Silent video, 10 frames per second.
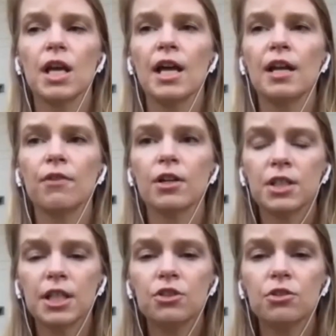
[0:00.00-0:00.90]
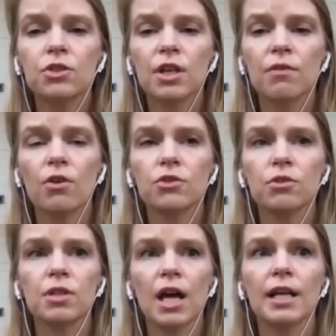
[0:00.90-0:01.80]
And if our tissues have also
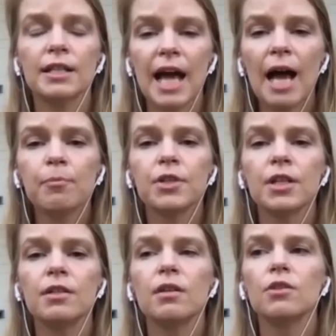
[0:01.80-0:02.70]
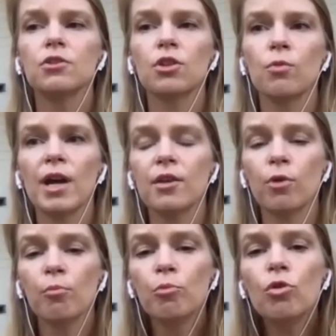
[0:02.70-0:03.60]
not adapted to the way that
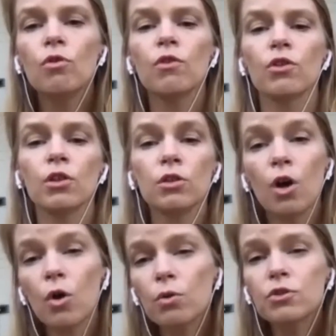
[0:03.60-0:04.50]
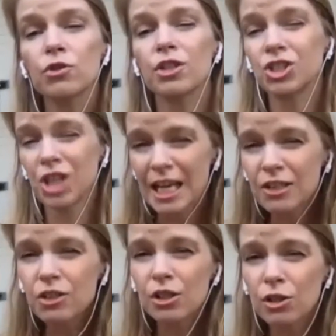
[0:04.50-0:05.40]
we move, or the loads, or the change
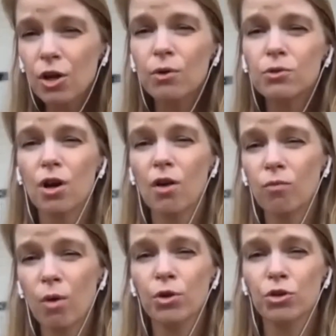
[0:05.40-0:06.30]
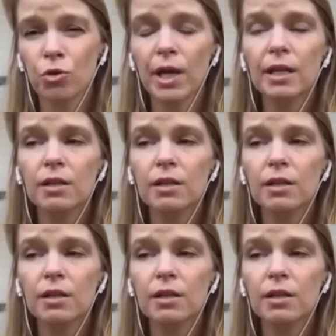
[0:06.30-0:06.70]
in the loads of what we're doing,